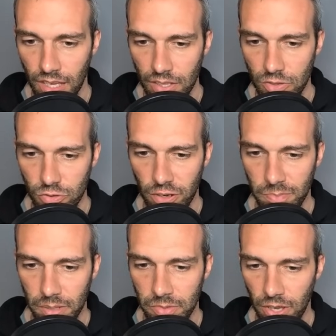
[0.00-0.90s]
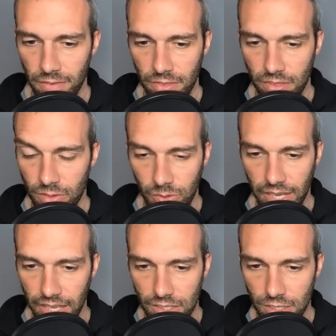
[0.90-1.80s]
Drifblim, you have
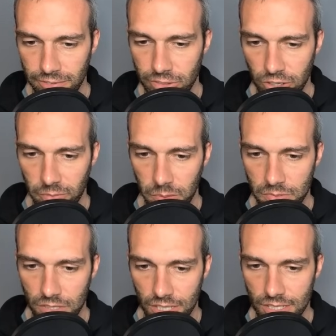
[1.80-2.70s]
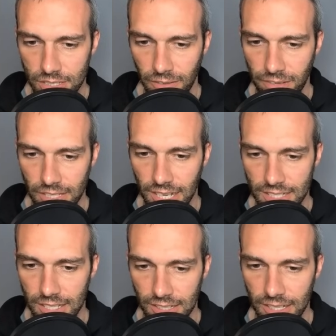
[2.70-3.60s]
3 answers for Drifblim, so this is a
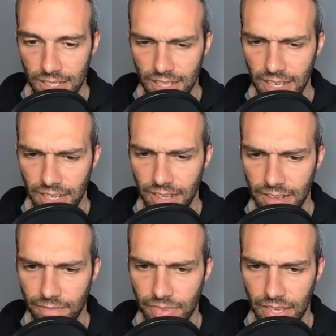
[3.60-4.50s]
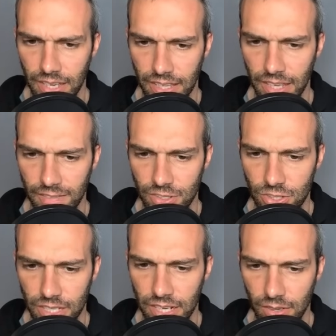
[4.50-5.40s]
fantastic lead. They
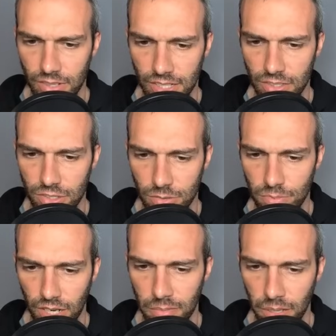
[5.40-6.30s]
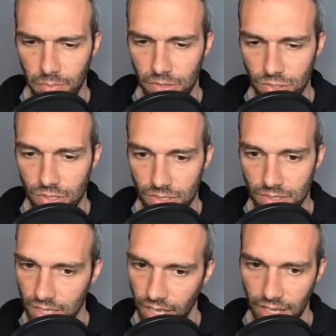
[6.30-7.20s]
eventually get out into Primeape, which
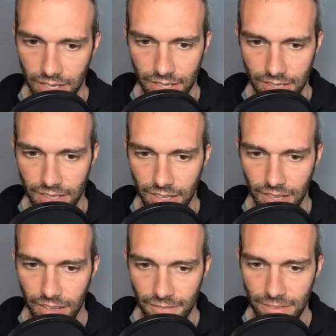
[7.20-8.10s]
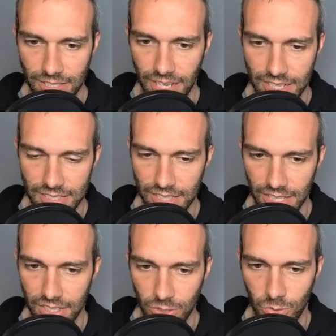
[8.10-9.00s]
is fantastic
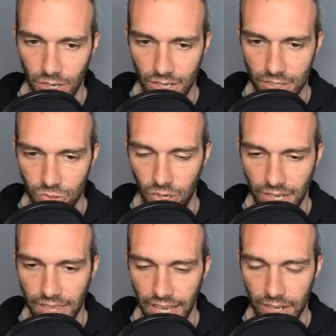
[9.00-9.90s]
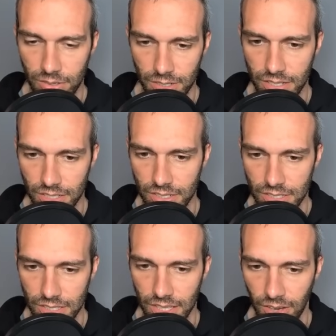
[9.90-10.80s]
that you are drawing that out,
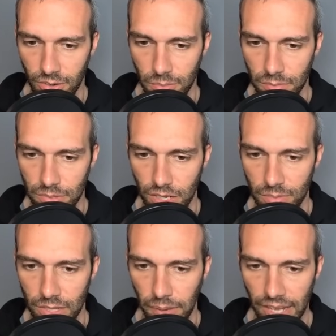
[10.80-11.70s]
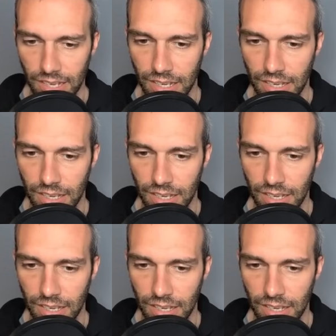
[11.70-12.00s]
because that would have been a problem in the back.